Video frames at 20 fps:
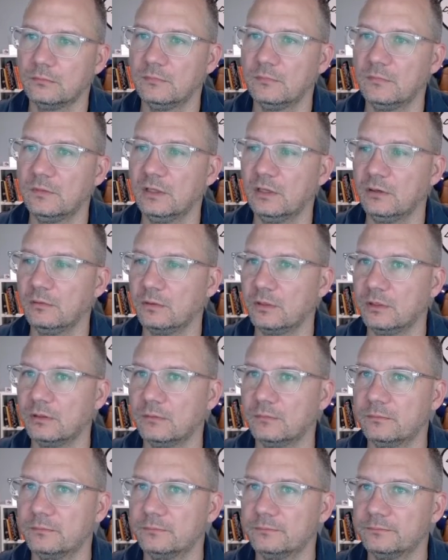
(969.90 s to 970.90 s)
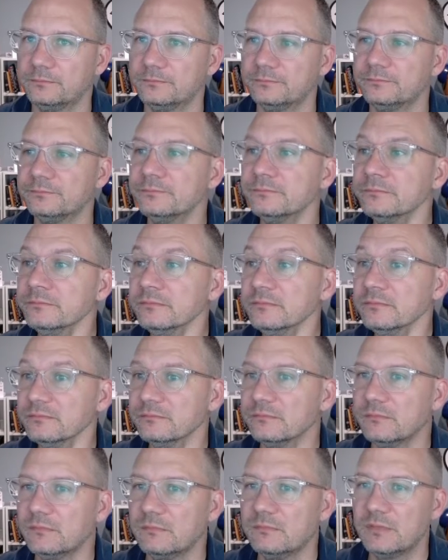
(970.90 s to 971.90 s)
There we go.
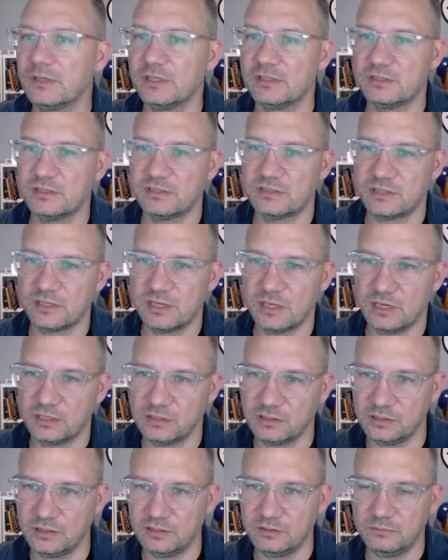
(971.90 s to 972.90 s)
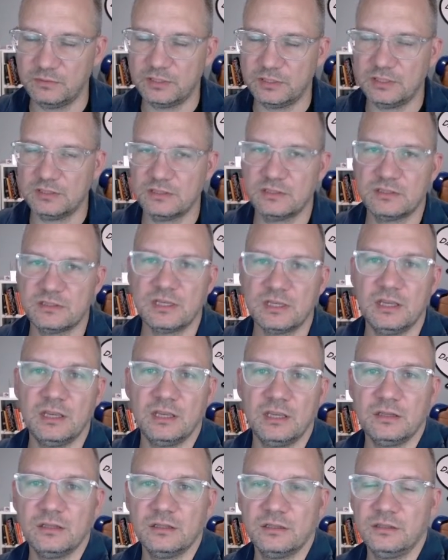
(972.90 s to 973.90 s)
Because it's
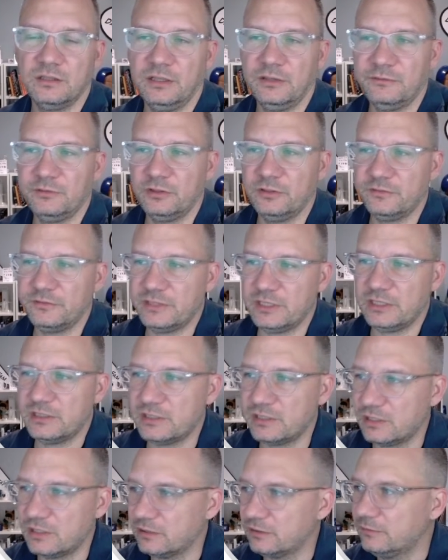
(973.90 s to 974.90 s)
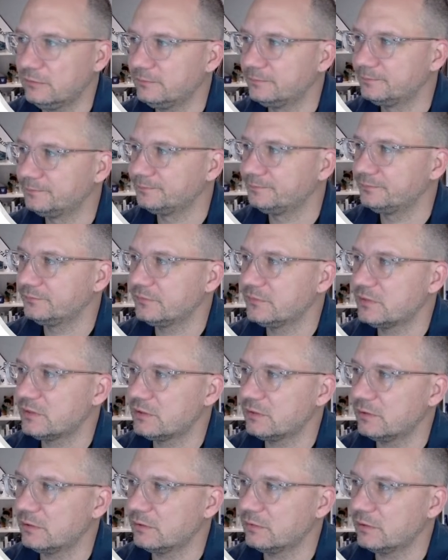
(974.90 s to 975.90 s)
a level of detail.
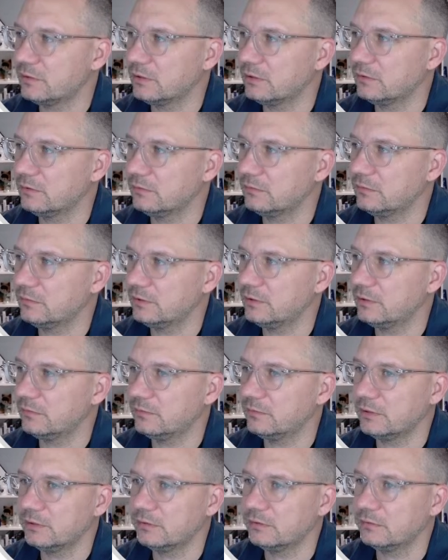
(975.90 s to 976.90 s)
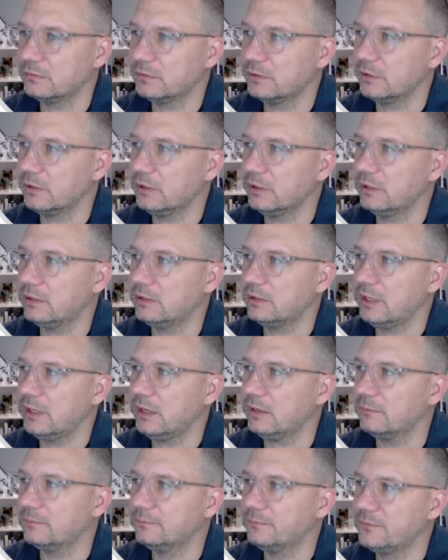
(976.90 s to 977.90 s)
So there we go, and there we go. All right,
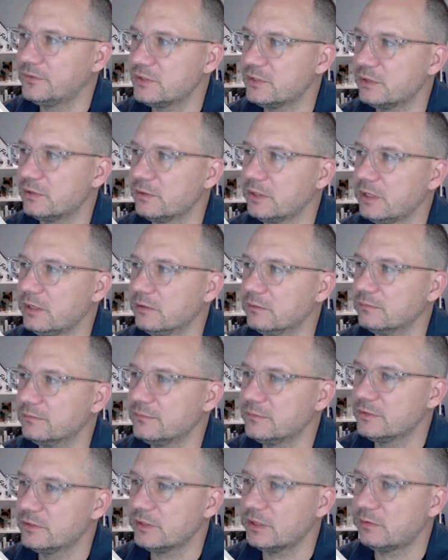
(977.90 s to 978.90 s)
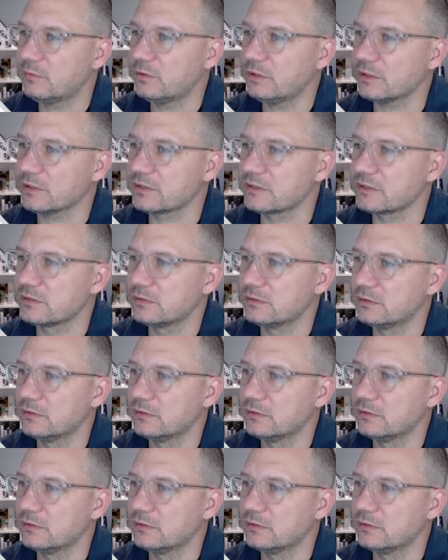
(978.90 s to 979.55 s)
yeah. So there we go. So that works.